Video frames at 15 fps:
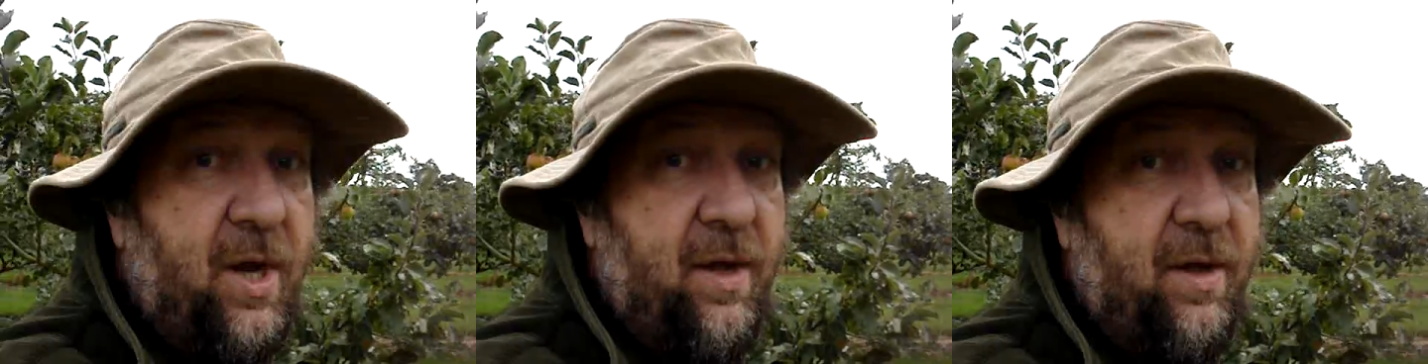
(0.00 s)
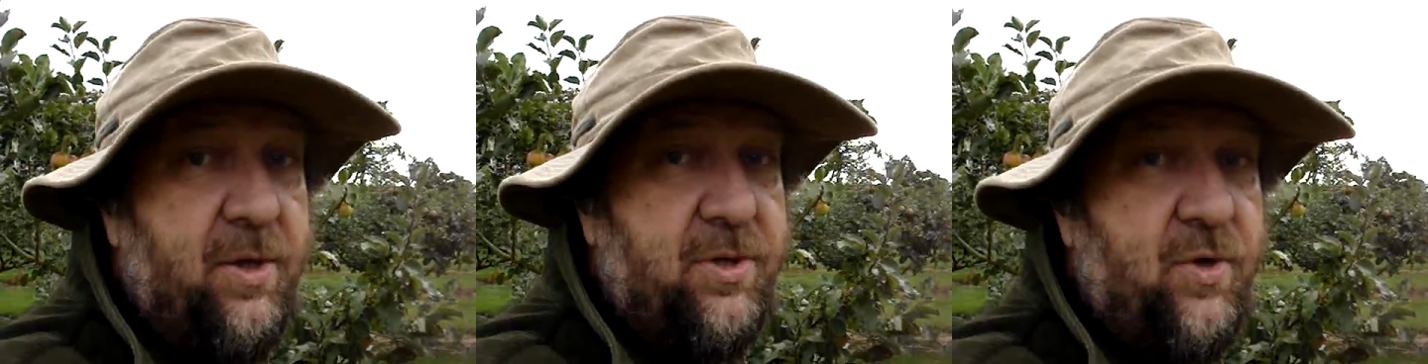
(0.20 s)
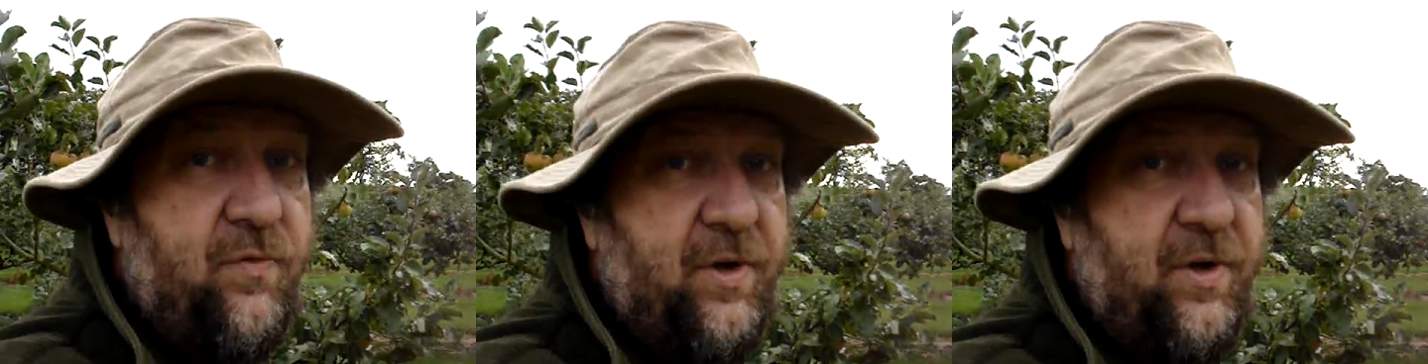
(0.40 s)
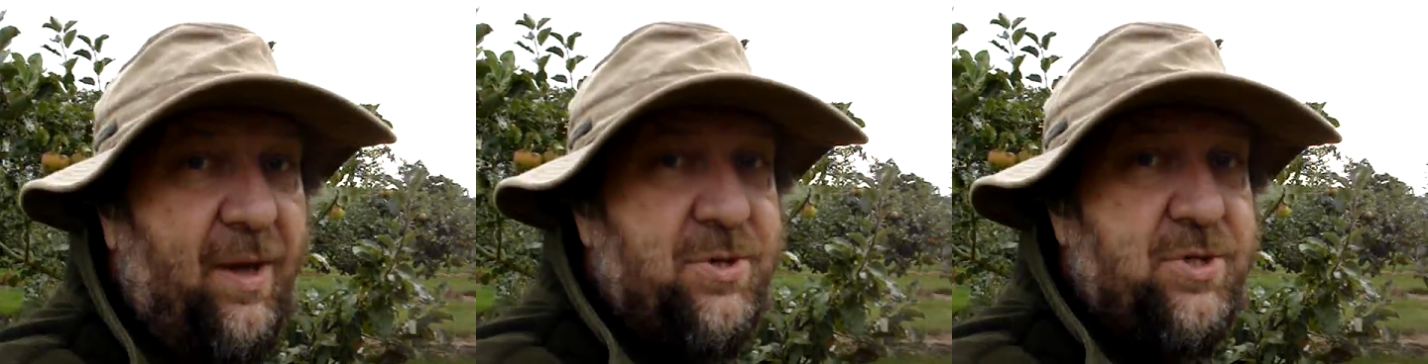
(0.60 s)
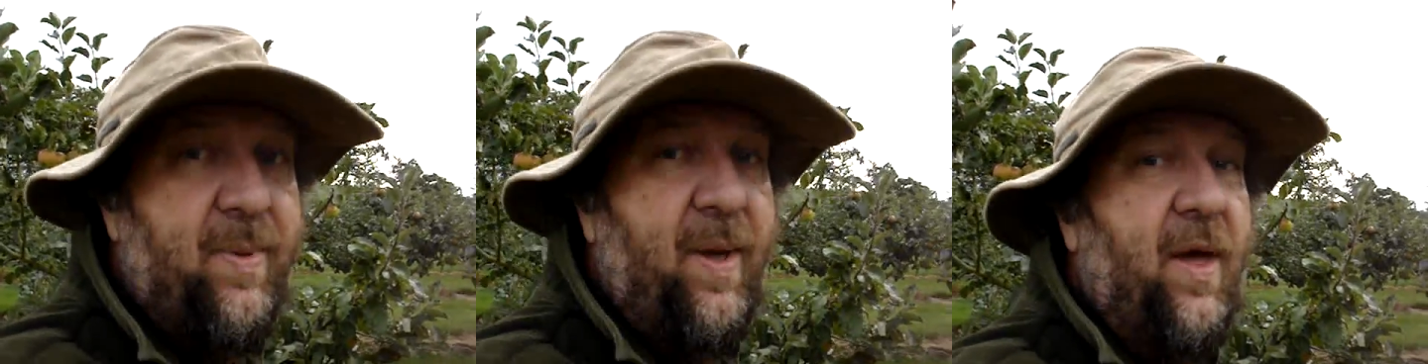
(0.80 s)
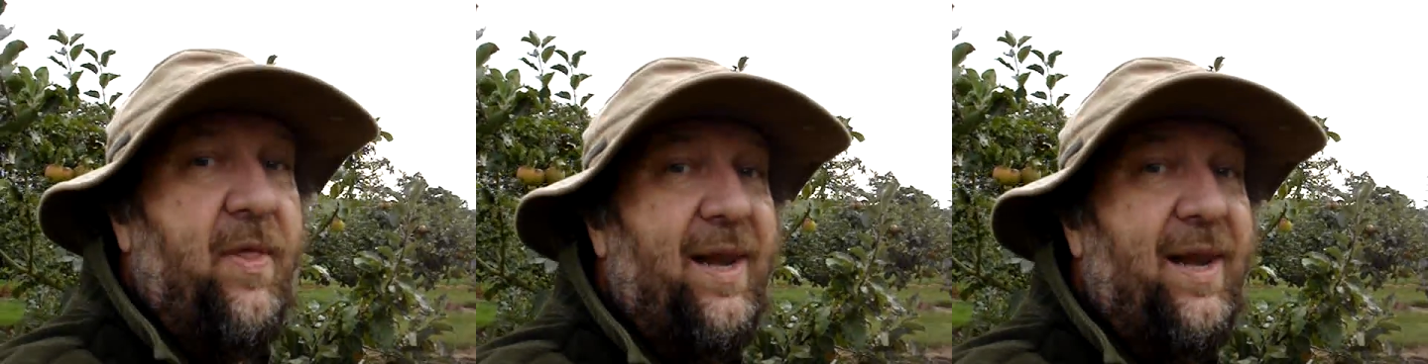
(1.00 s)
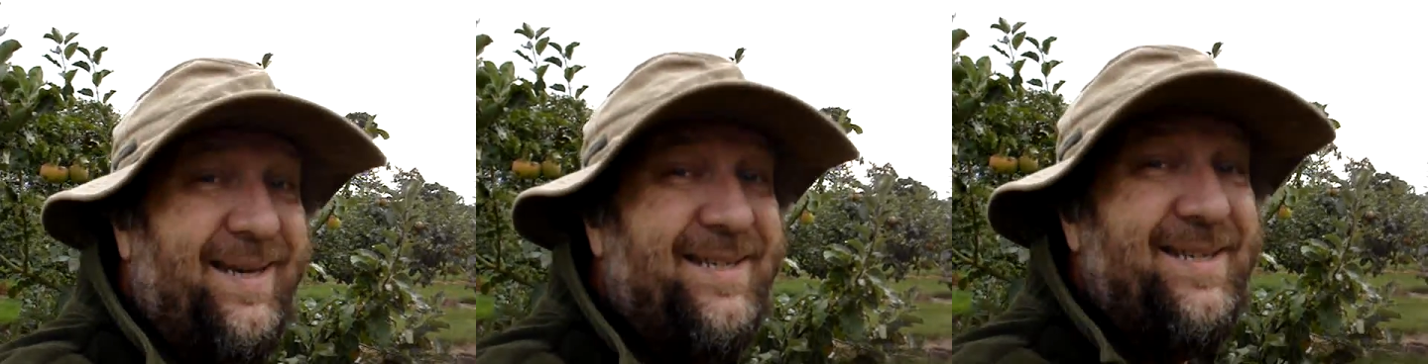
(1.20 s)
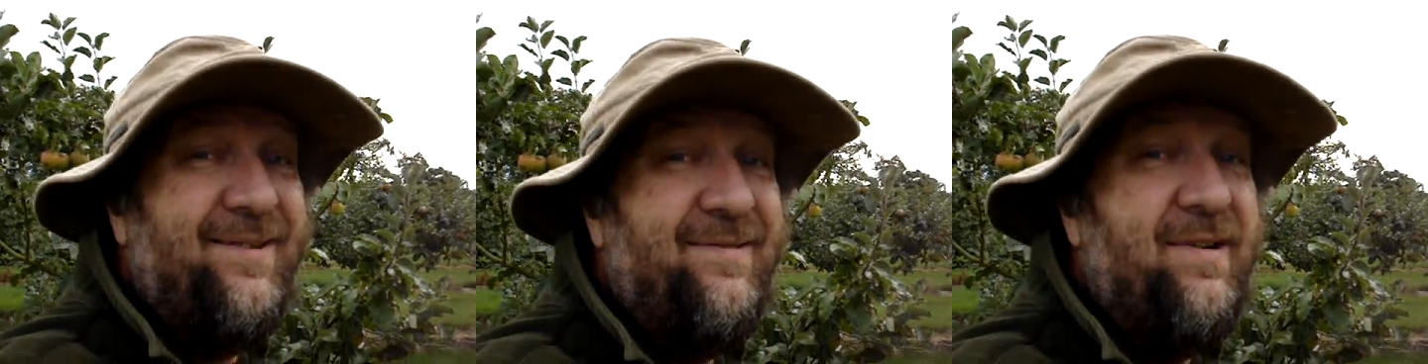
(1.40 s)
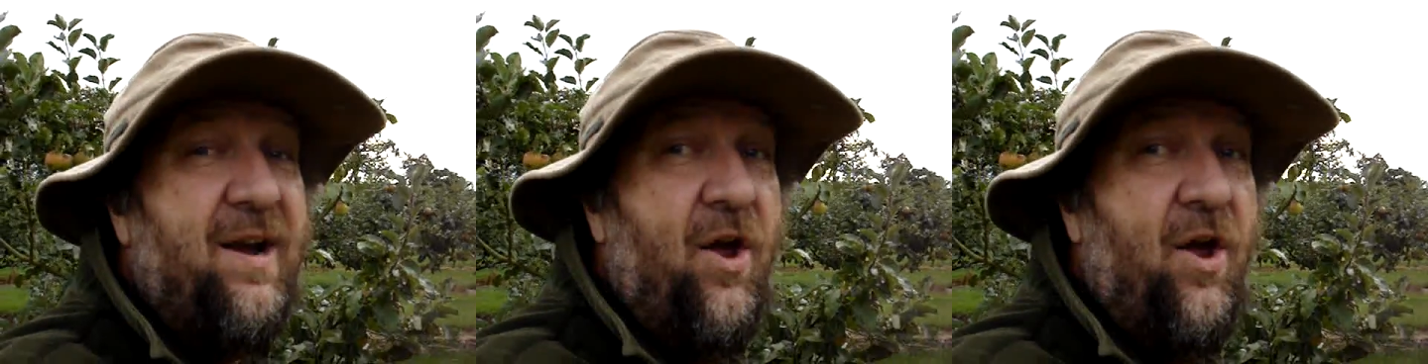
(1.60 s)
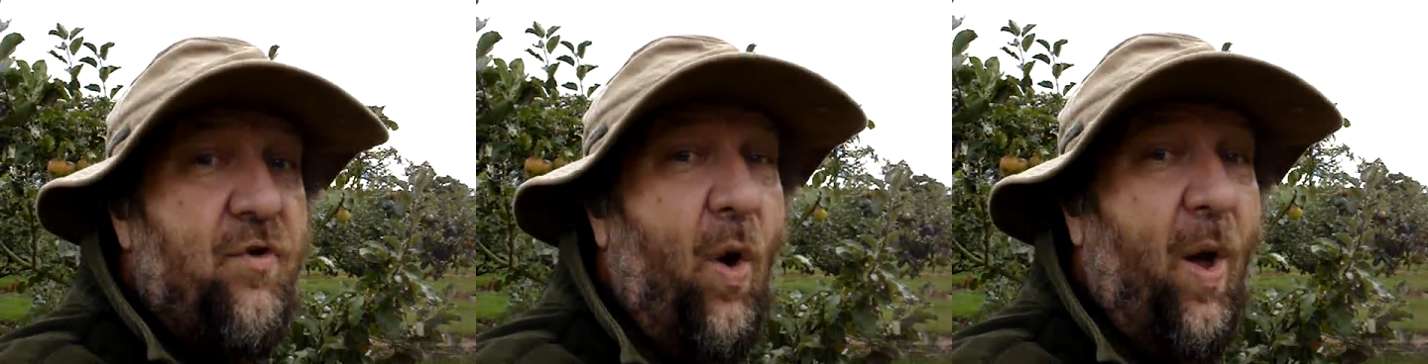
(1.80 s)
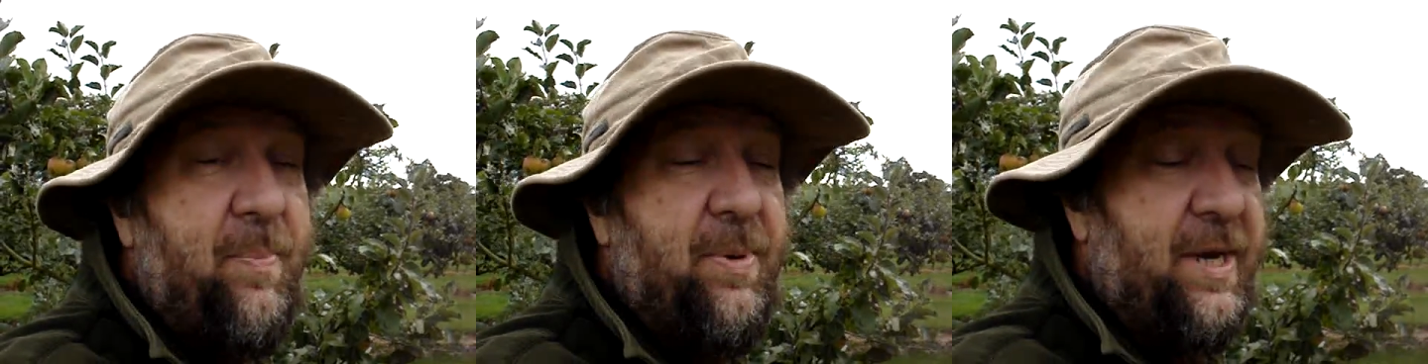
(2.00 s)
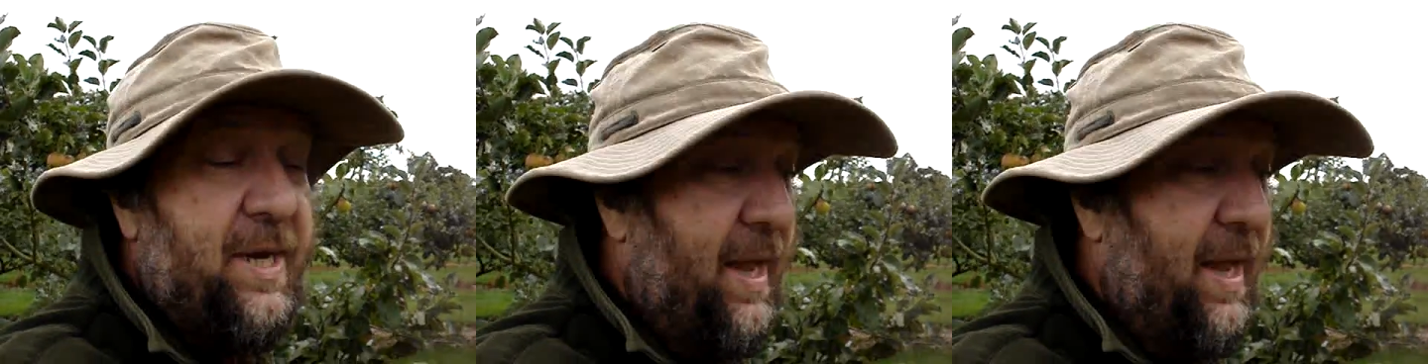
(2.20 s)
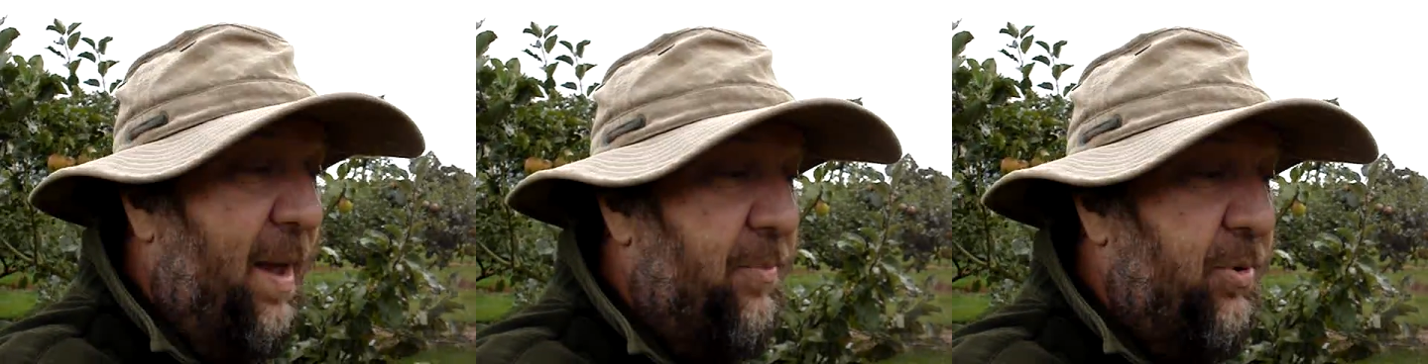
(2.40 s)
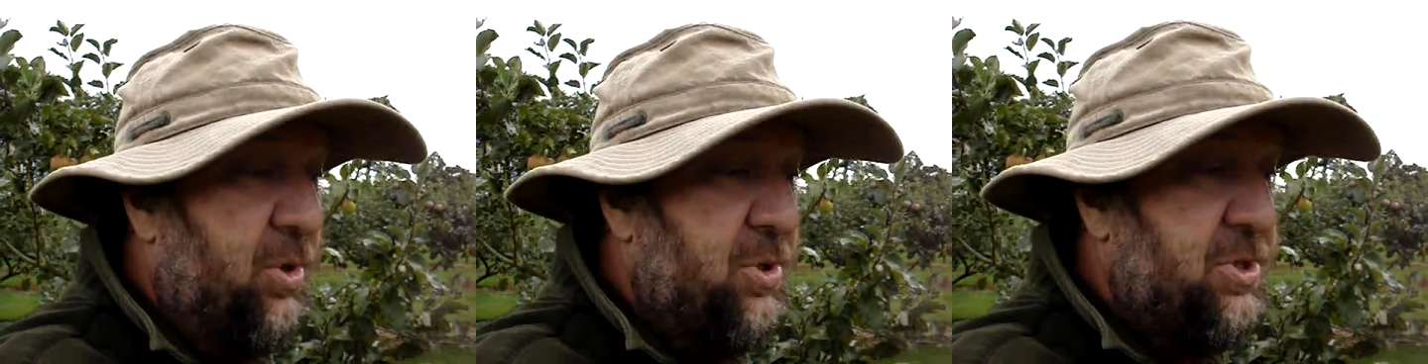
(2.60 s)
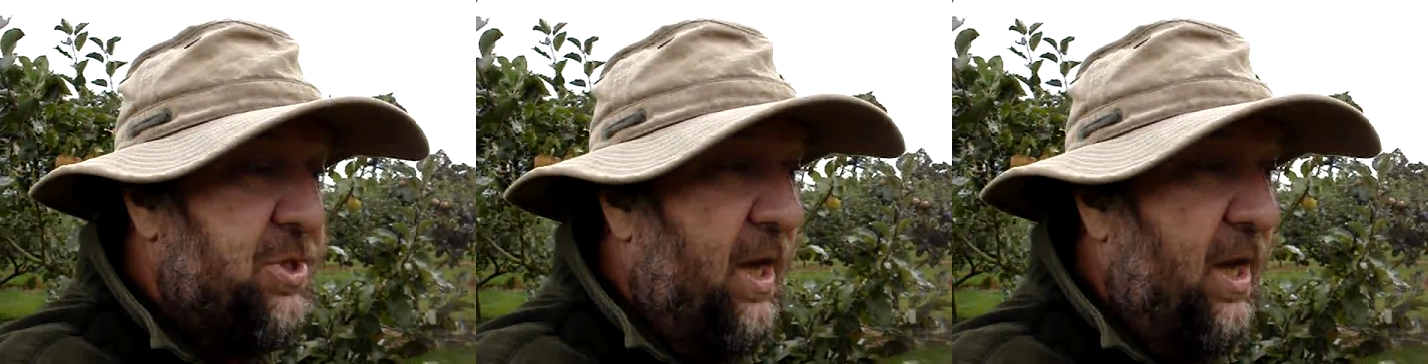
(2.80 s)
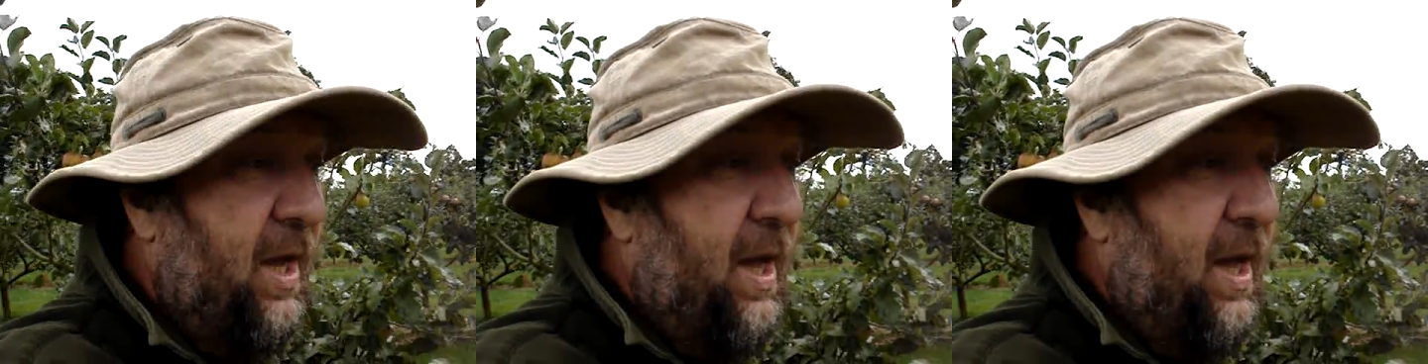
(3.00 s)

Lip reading: I do videos about the later ripening apples.